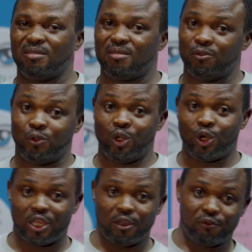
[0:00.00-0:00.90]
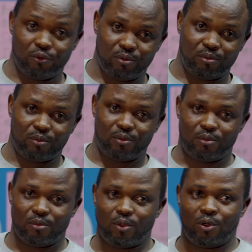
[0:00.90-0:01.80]
if you're not careful,
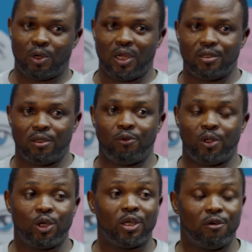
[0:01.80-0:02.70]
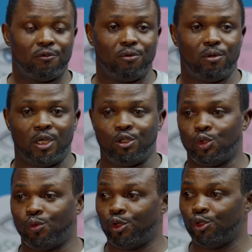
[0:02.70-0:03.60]
all right, if you're not careful, I
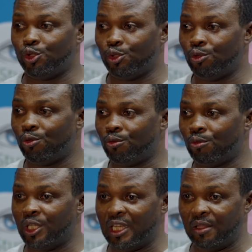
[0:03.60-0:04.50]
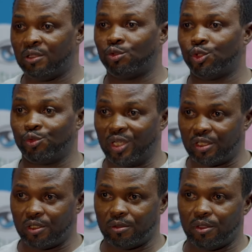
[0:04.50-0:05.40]
just wanted to get this
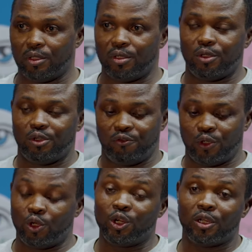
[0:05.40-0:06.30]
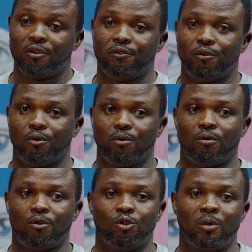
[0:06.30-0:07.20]
straight. If you're not careful,
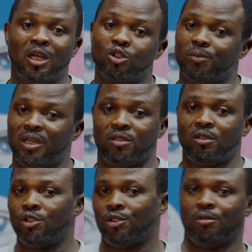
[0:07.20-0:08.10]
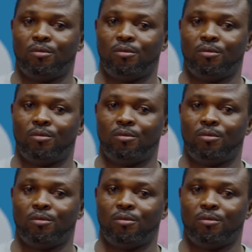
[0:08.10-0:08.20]
you may not pass audition.